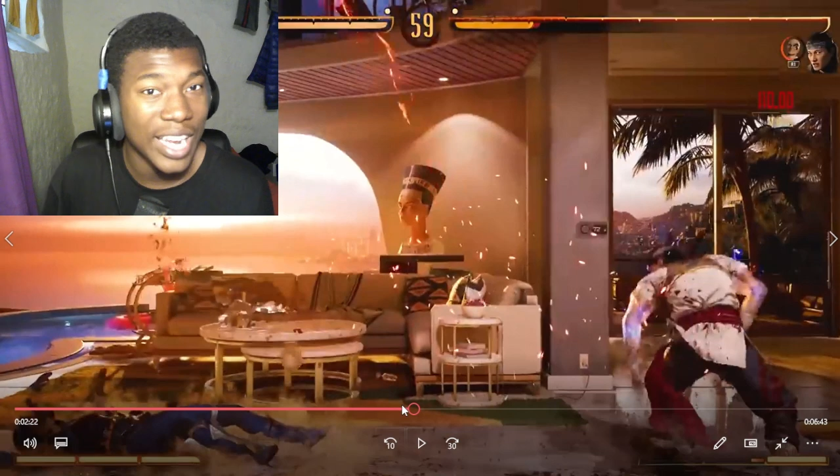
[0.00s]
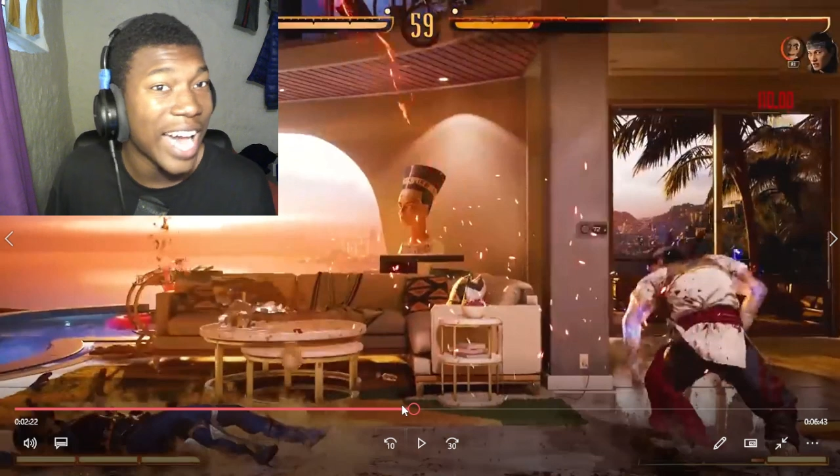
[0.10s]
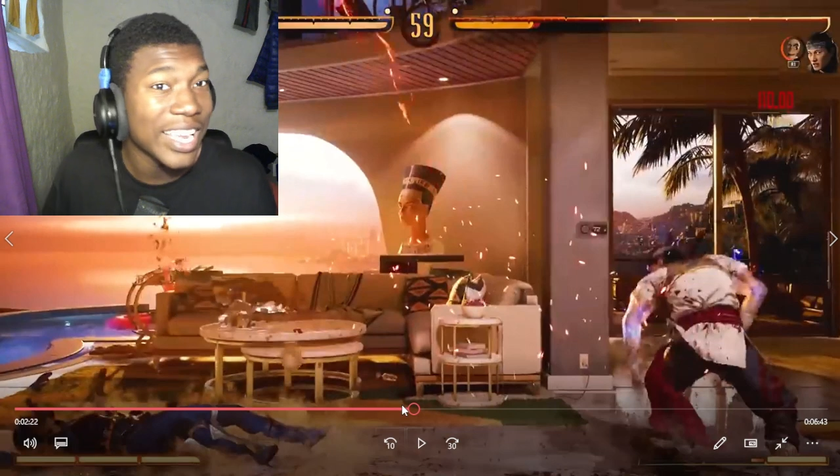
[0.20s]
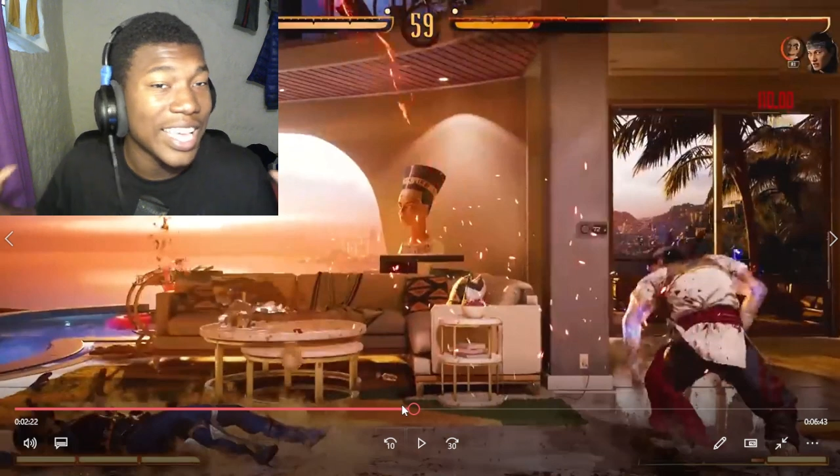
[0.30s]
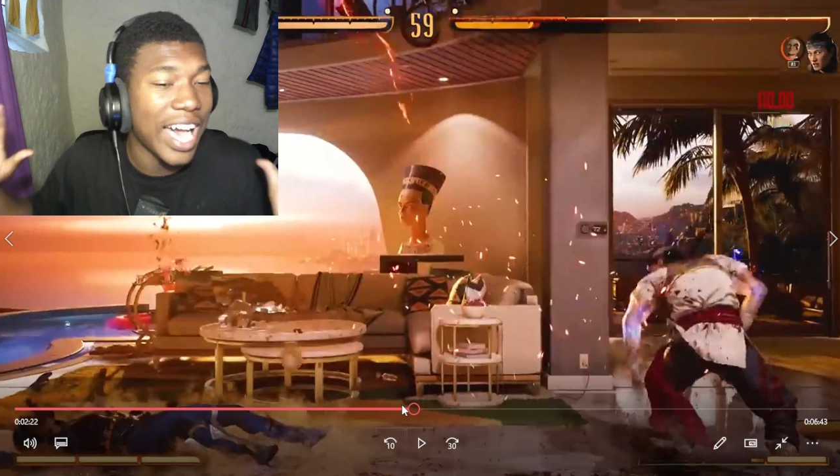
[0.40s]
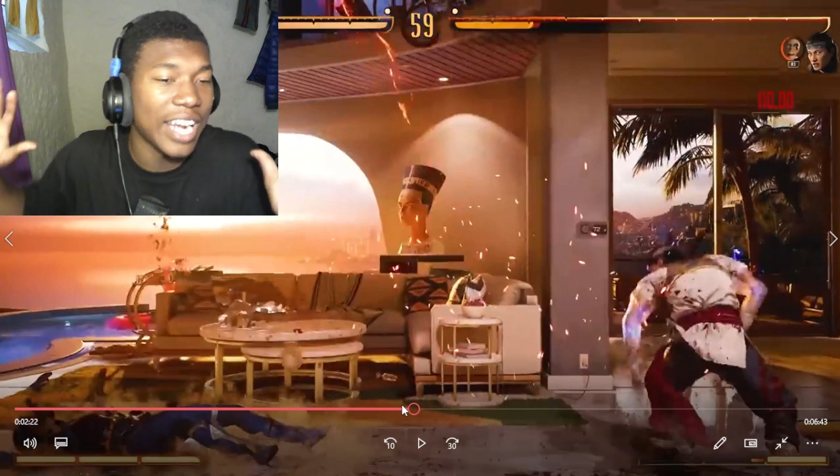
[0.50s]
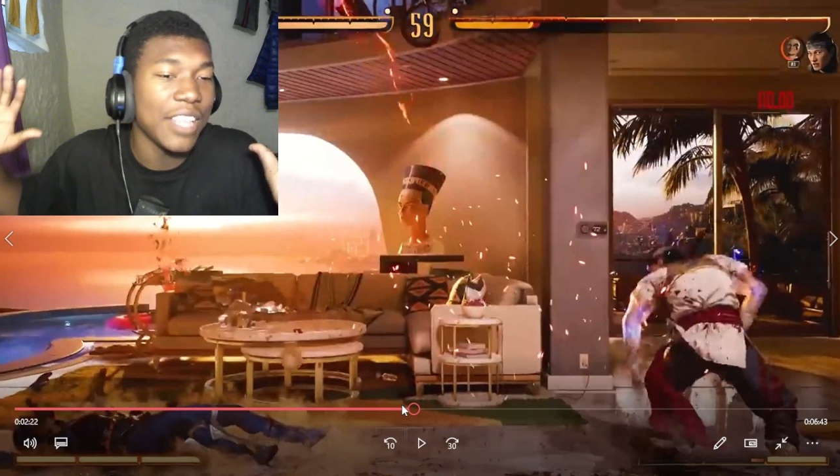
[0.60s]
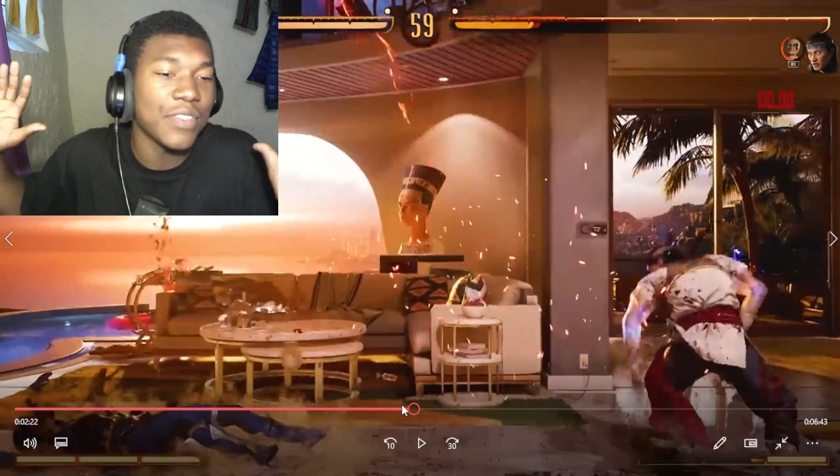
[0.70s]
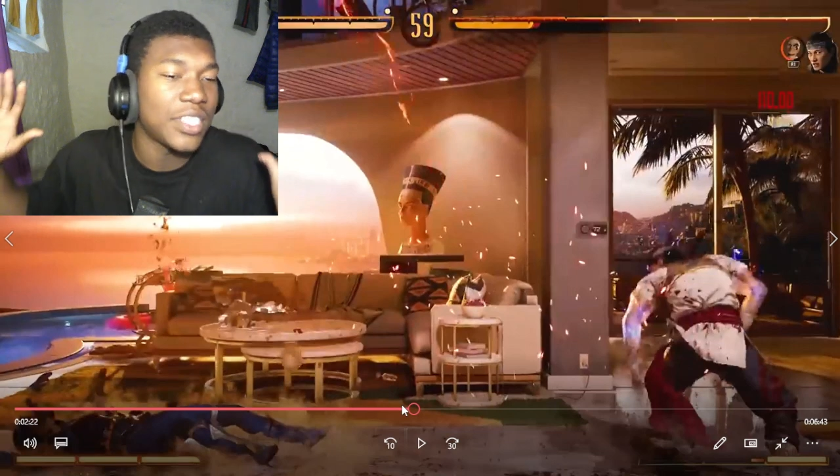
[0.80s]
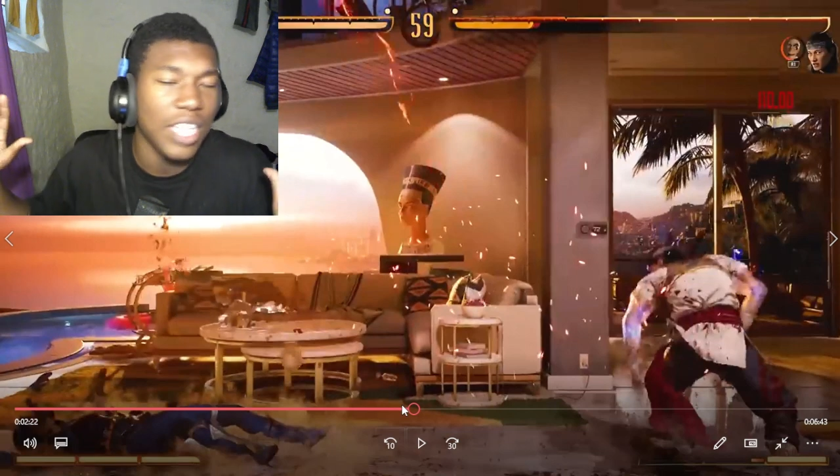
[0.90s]
And I
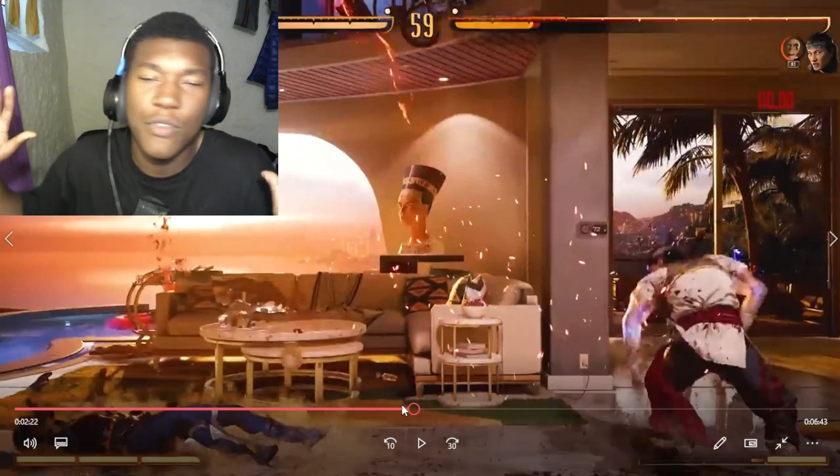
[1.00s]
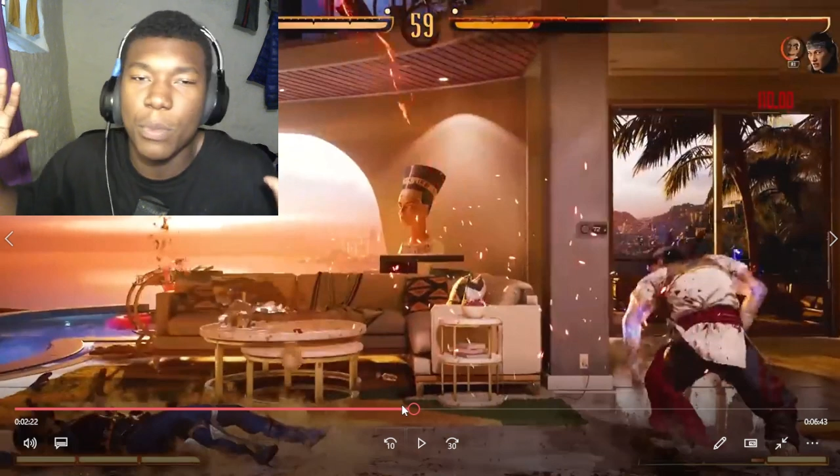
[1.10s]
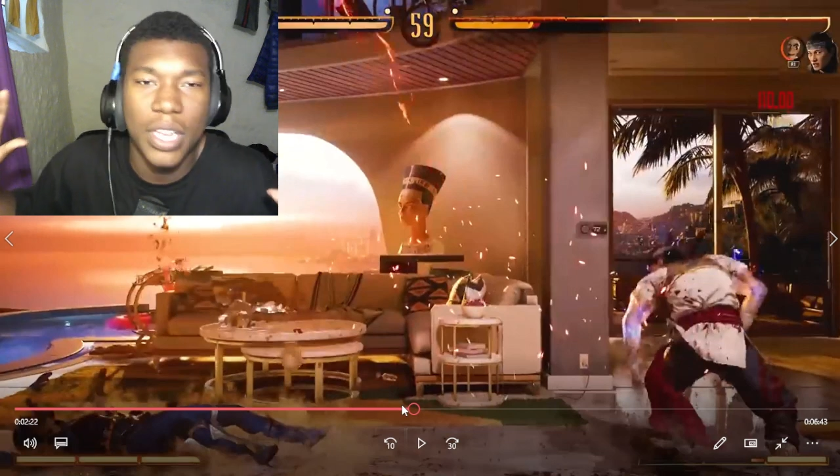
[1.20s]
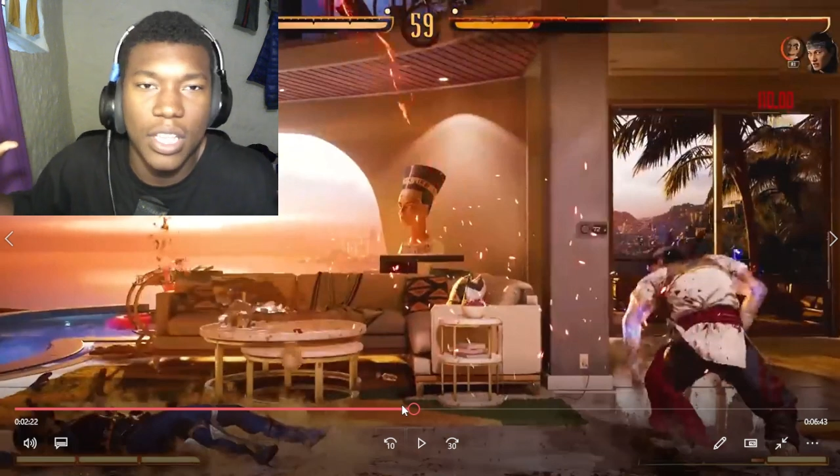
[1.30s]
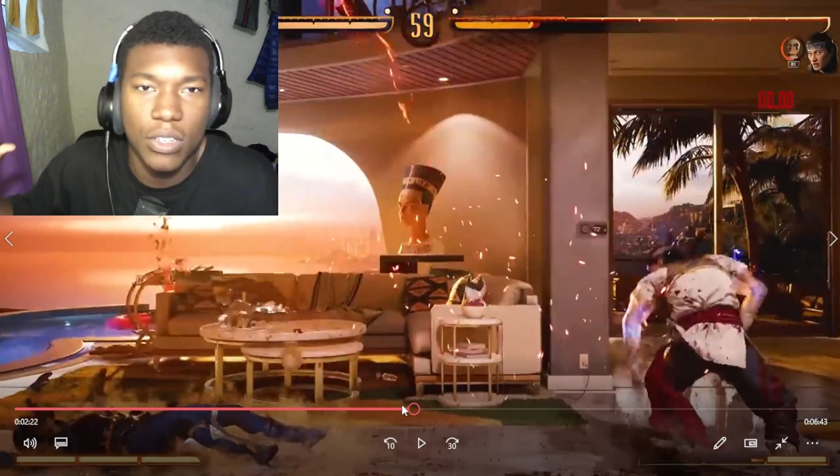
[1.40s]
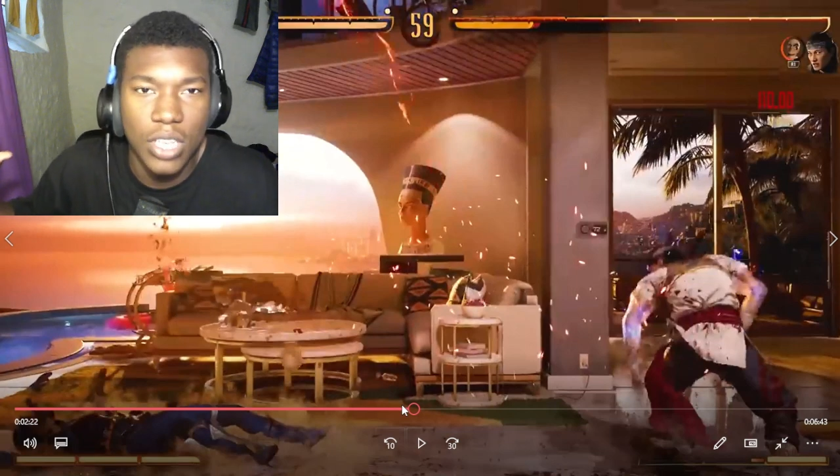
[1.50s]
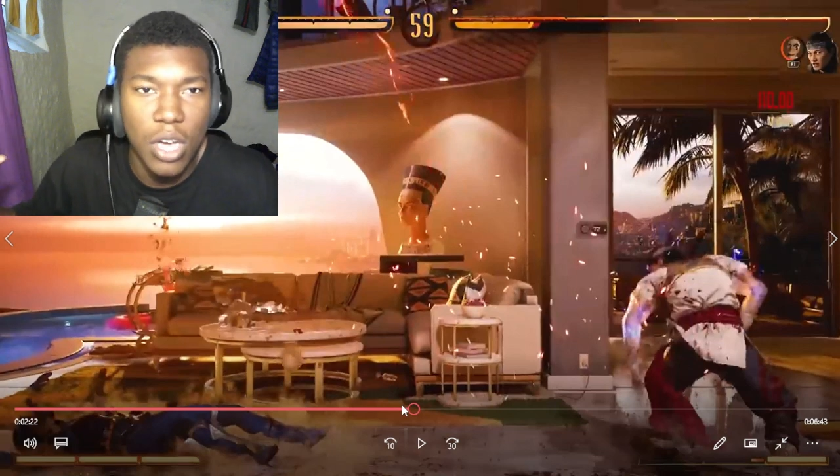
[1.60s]
didn't even see everybody else.